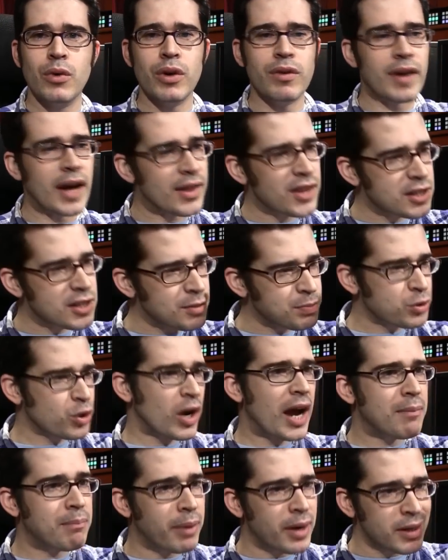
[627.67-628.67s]
We've got the
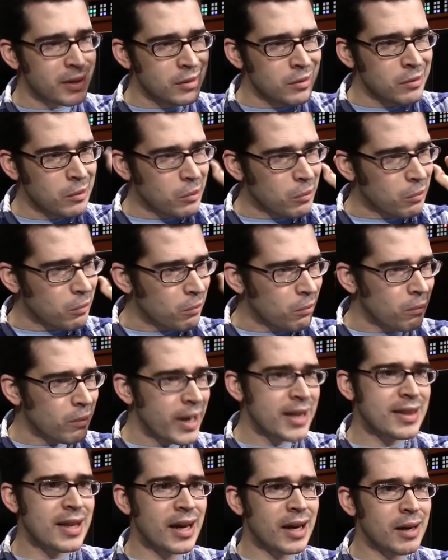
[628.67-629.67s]
subscribe button
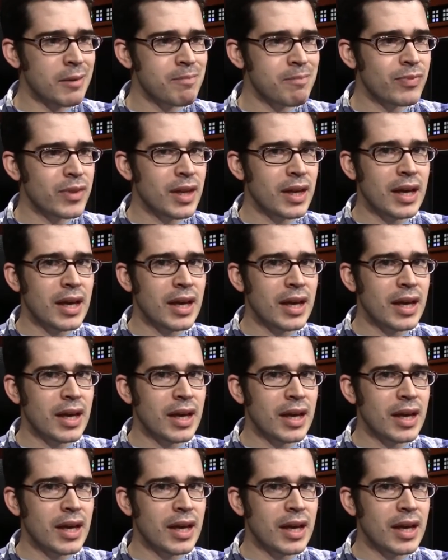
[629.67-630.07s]
right there.